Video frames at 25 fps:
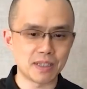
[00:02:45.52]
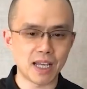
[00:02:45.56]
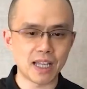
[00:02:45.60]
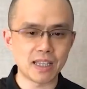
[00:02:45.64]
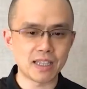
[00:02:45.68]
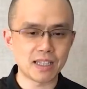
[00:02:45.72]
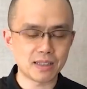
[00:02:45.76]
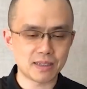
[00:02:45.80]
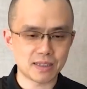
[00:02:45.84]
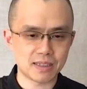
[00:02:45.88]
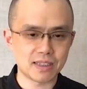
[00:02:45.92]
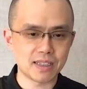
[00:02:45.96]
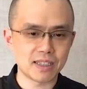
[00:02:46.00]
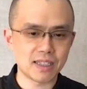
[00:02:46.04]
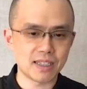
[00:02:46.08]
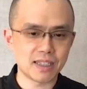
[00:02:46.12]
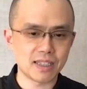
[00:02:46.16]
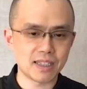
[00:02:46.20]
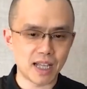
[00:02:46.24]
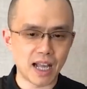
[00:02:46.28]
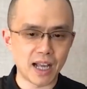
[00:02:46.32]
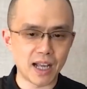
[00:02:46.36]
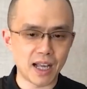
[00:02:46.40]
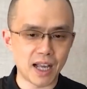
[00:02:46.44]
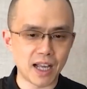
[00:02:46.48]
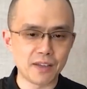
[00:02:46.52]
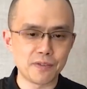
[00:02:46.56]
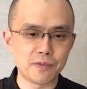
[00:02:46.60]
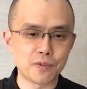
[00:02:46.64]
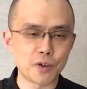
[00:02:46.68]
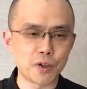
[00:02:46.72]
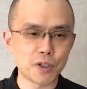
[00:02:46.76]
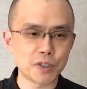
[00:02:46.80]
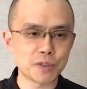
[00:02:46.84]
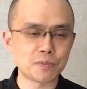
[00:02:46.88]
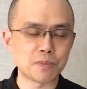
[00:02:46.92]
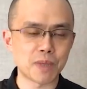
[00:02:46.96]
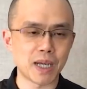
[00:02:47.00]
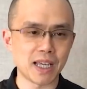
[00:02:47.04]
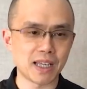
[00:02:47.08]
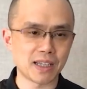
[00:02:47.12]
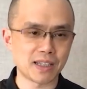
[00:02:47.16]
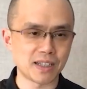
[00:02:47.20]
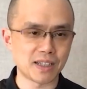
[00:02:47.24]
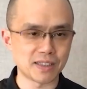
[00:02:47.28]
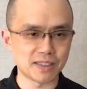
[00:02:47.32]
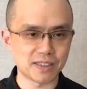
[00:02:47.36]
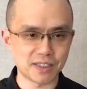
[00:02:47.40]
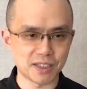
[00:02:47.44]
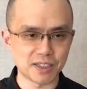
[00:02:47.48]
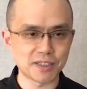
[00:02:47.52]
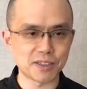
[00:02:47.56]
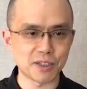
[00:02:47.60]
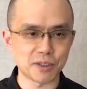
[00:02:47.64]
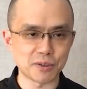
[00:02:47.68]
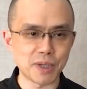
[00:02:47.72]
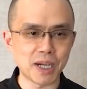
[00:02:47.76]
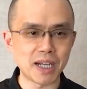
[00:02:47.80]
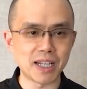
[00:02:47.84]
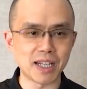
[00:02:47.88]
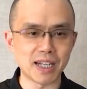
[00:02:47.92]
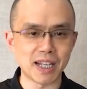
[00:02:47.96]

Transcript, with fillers: think I voiced my concerns already.